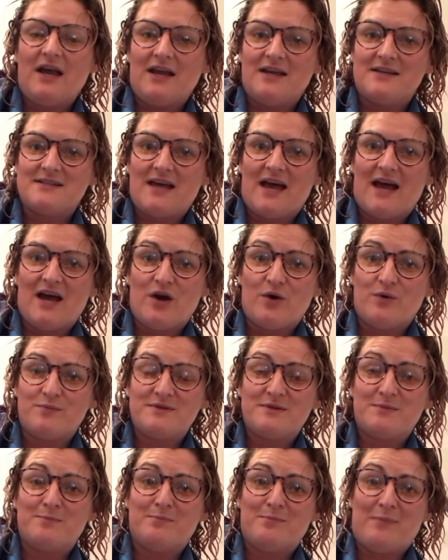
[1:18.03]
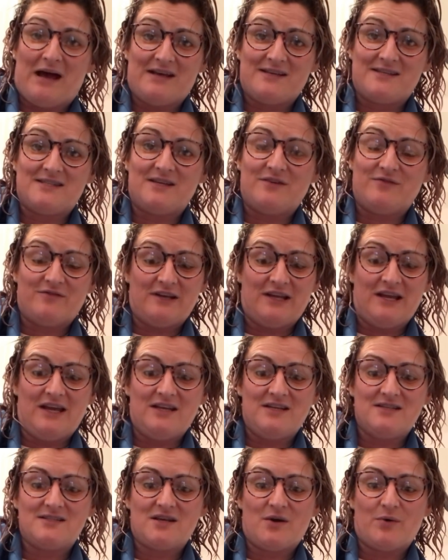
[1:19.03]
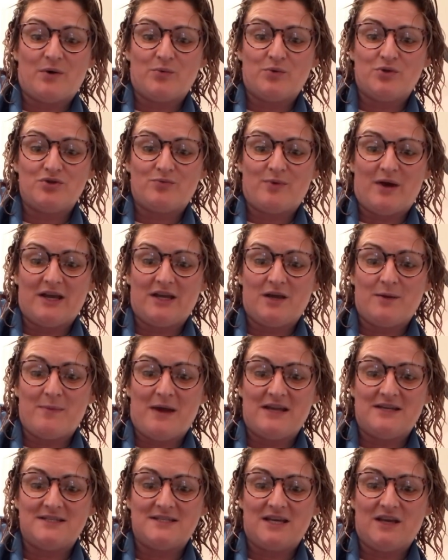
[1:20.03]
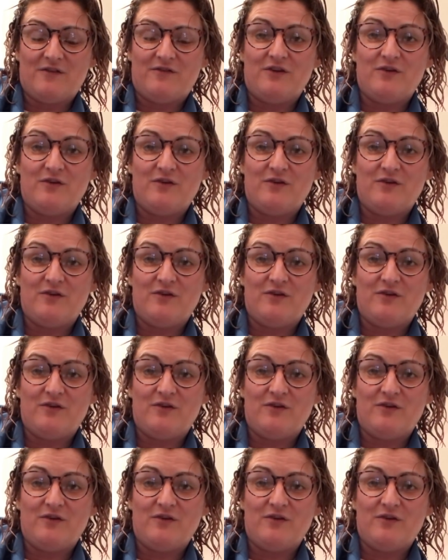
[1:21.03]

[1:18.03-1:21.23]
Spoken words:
it's helped massively, so I would recommend it.